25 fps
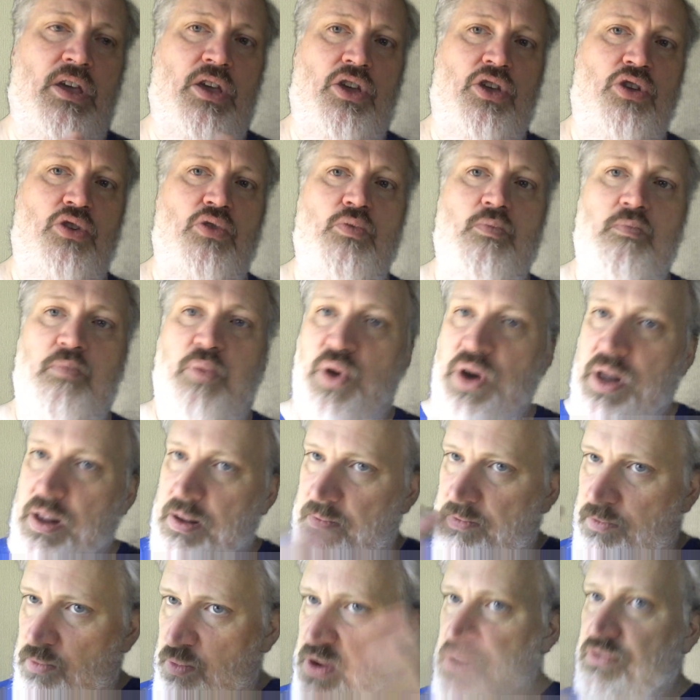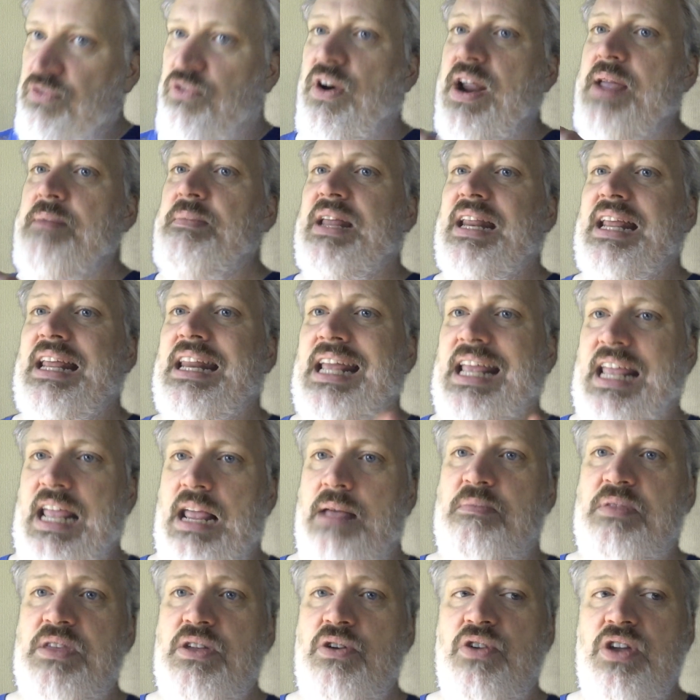you reframe it in a
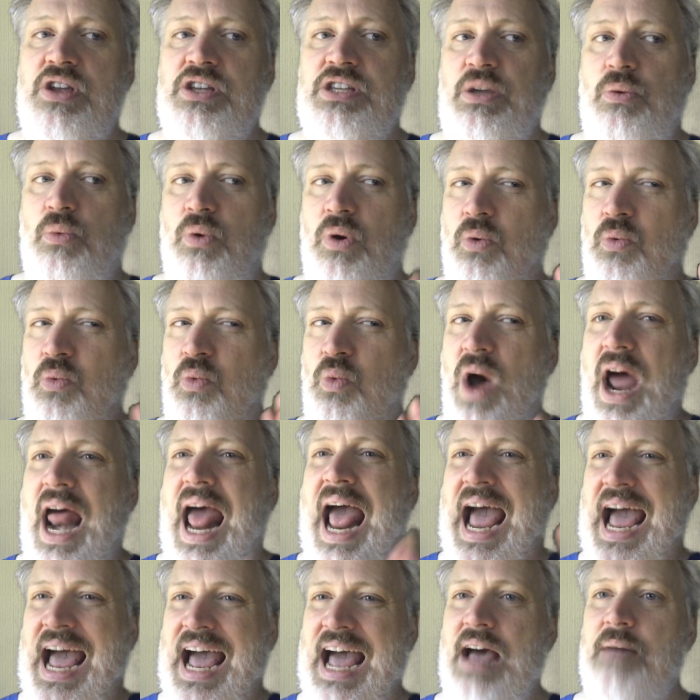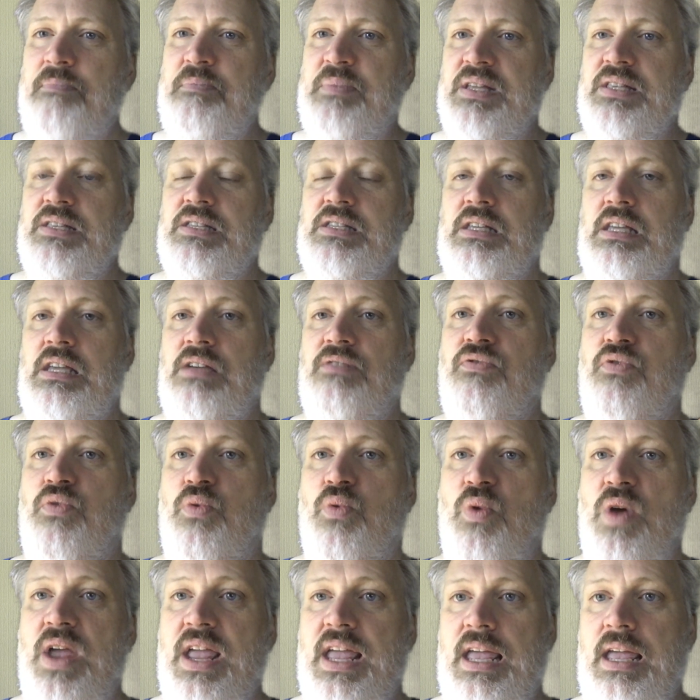game theory and you say, well, what happens if
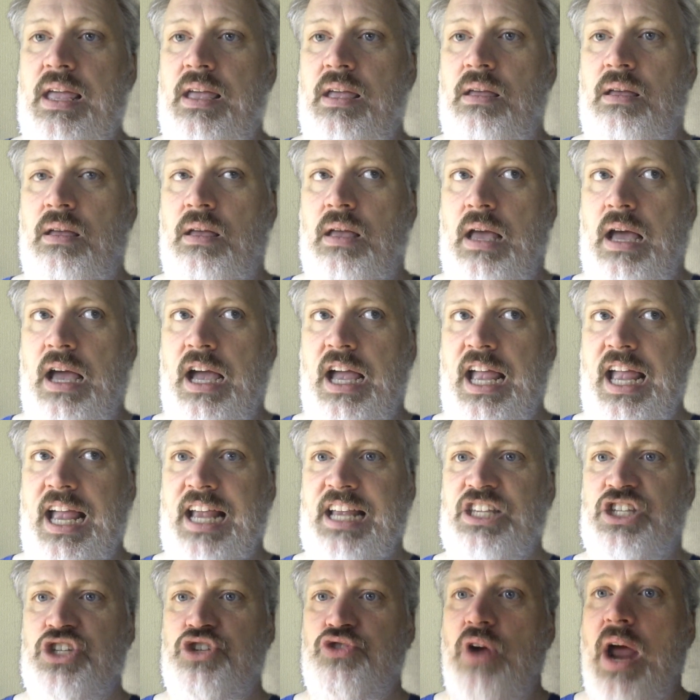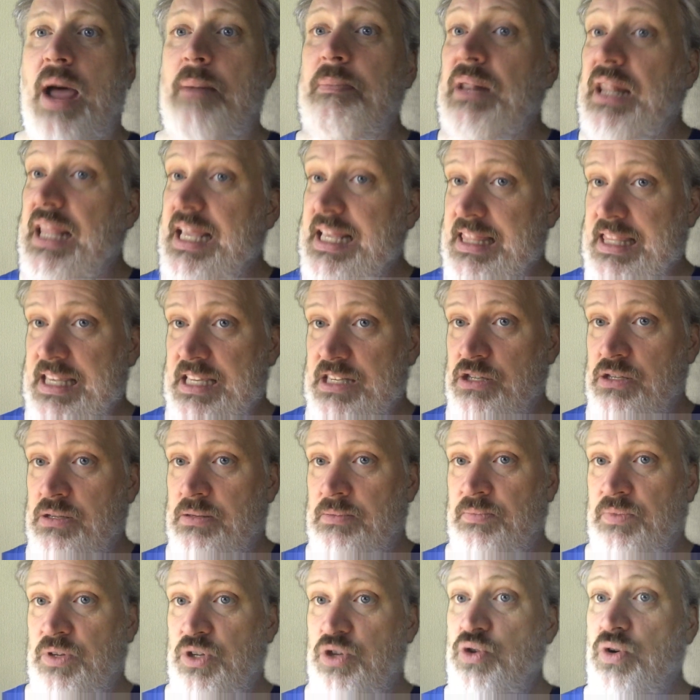we extrapolate
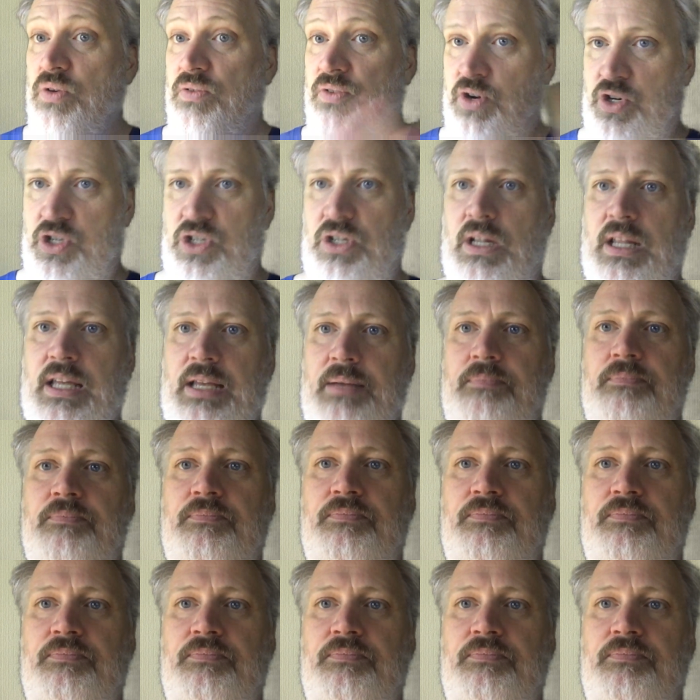this universally?